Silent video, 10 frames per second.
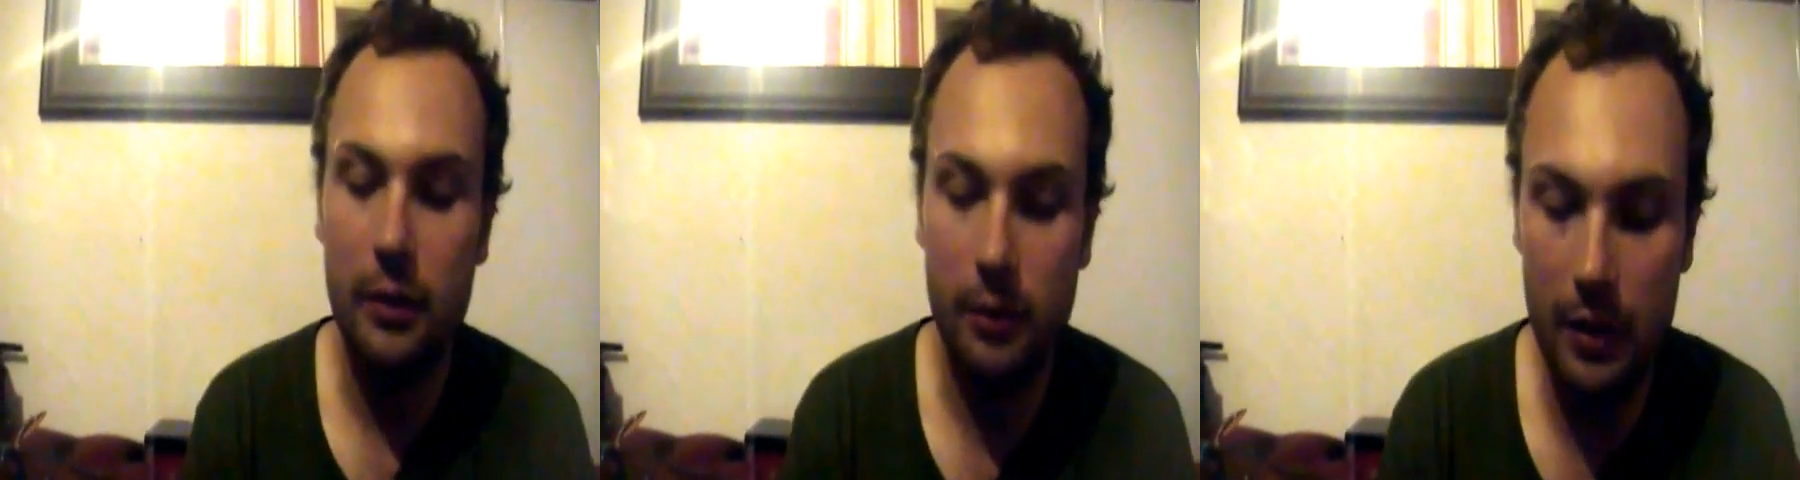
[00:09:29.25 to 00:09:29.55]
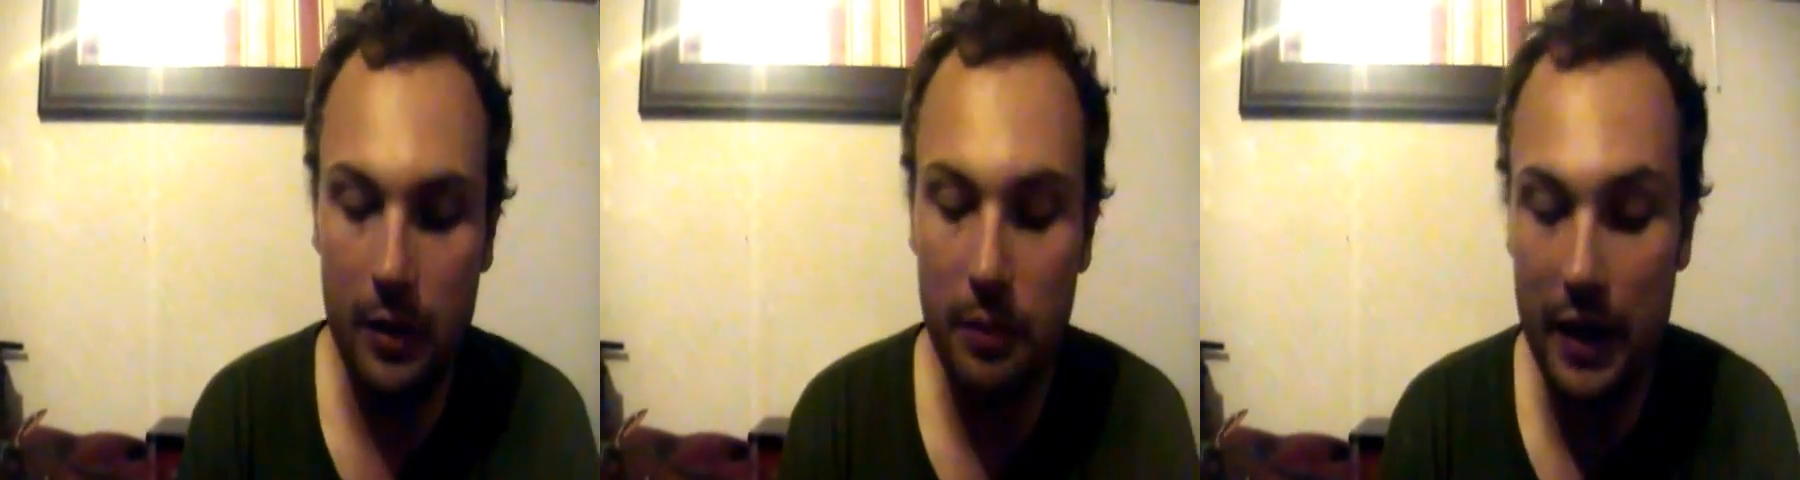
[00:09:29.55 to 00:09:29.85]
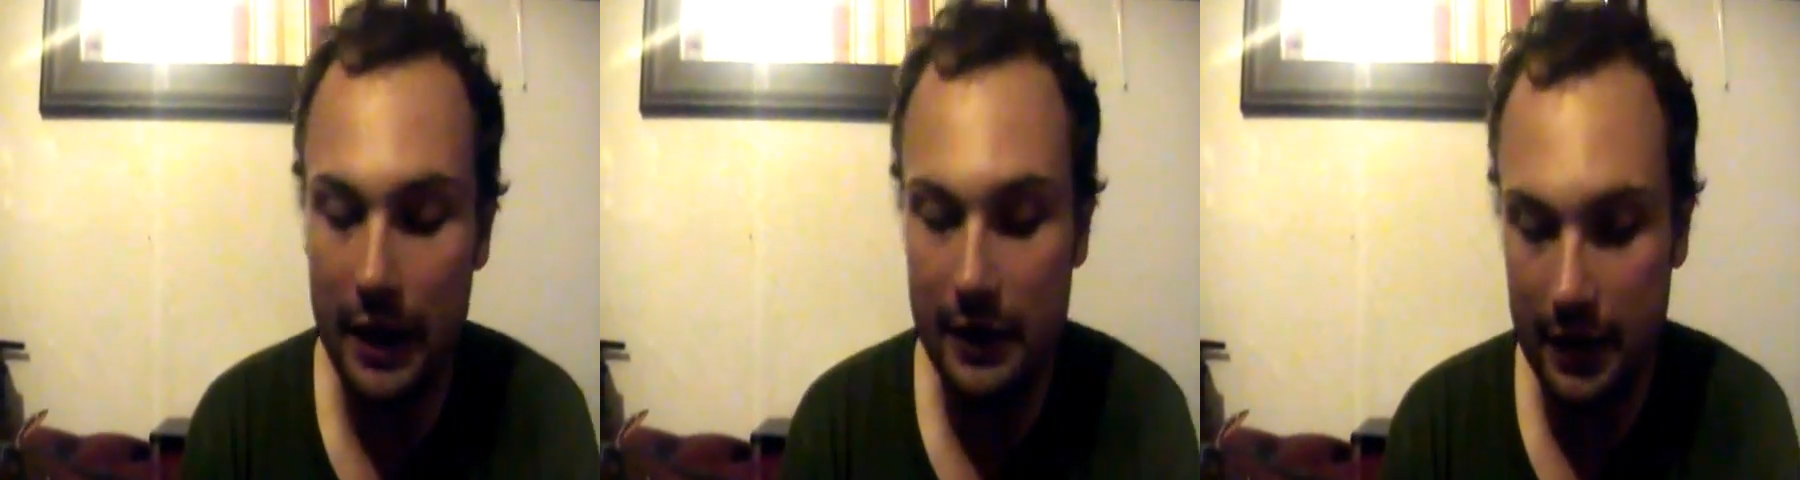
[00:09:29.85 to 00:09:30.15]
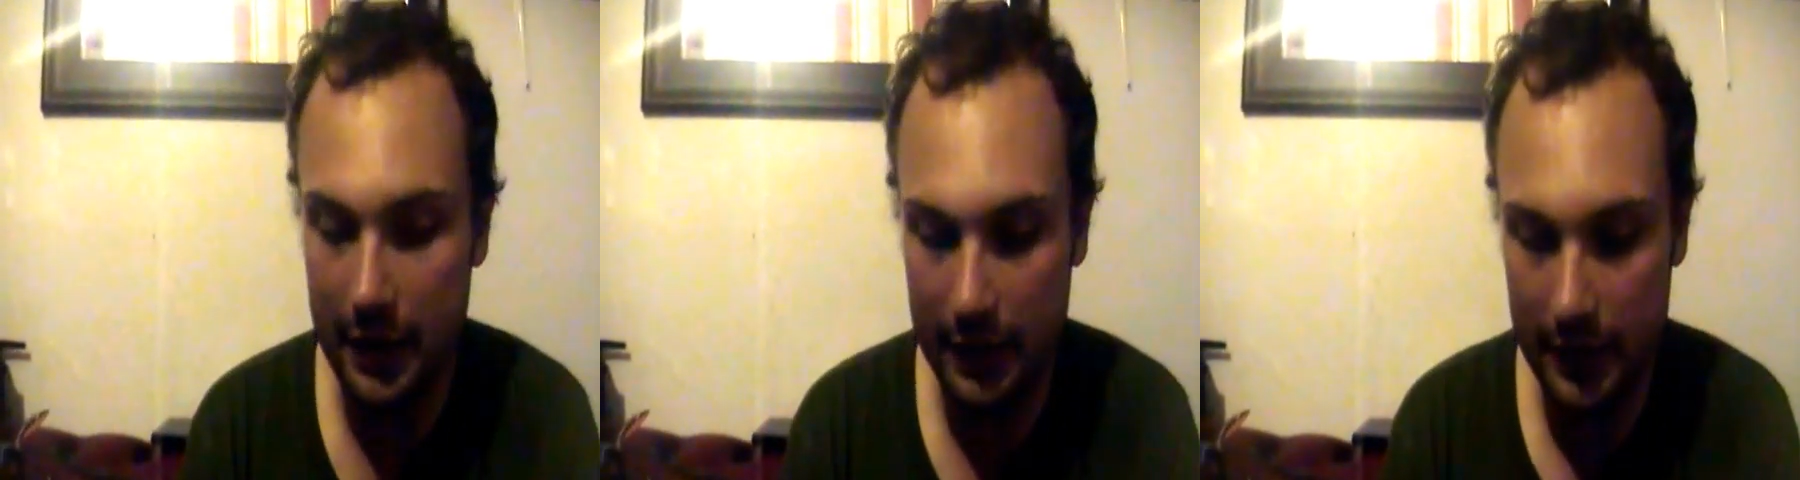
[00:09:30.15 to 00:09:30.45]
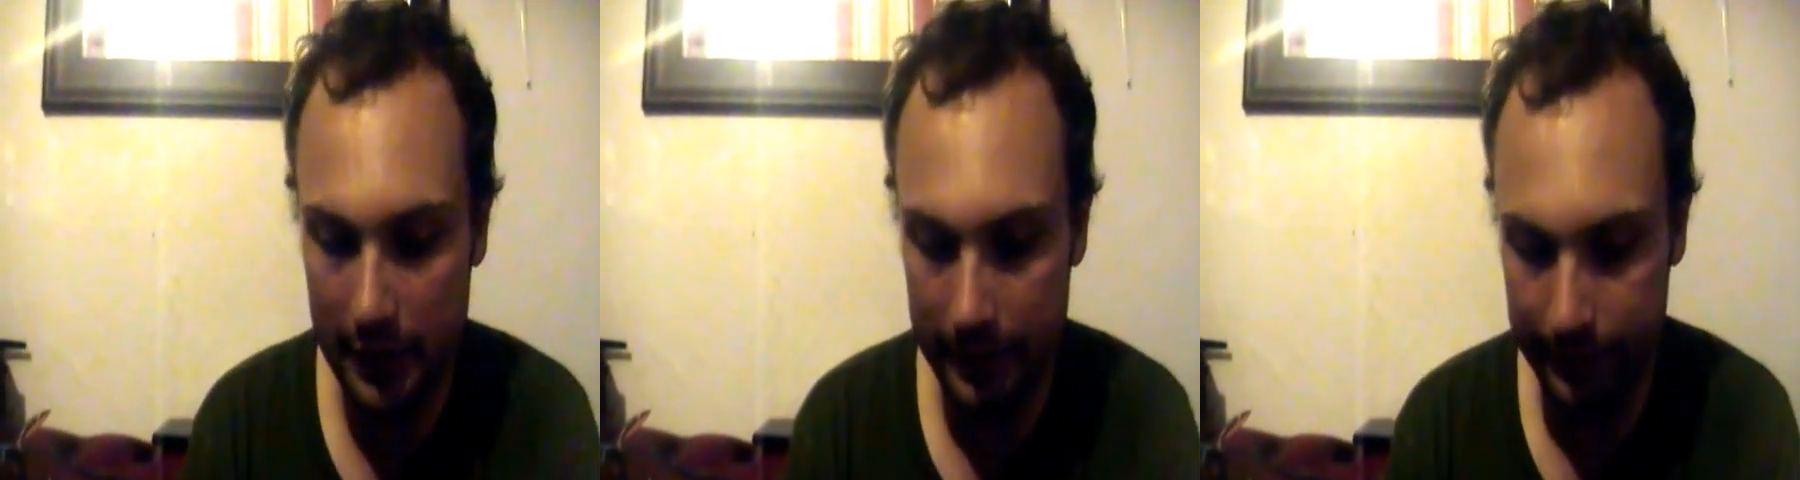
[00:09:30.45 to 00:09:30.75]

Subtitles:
Well, the plastics,